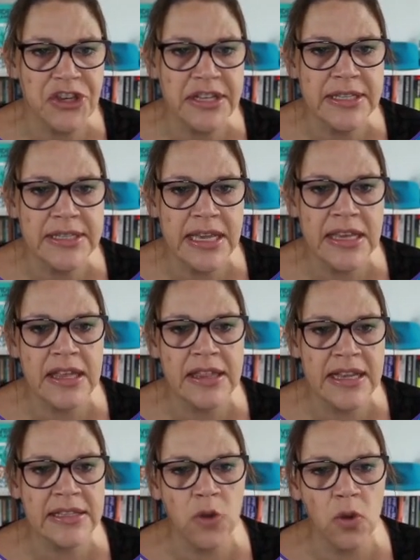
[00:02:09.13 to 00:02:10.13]
you can see that
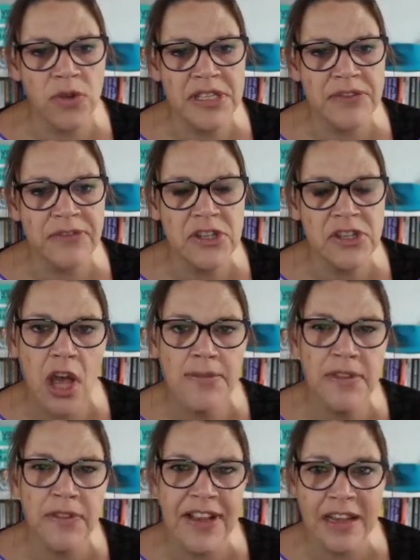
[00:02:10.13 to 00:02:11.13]
these are all the different
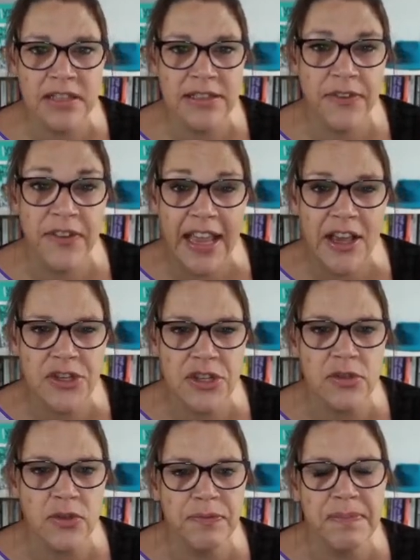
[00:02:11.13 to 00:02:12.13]
types of
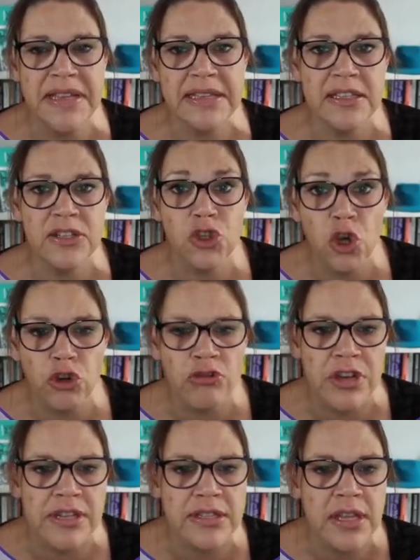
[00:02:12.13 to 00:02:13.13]
classifications of business
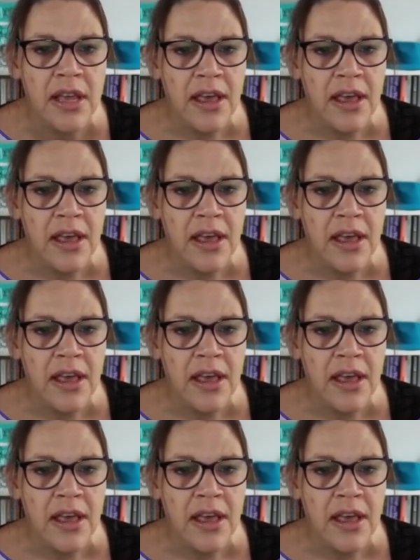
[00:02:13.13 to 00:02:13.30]
genres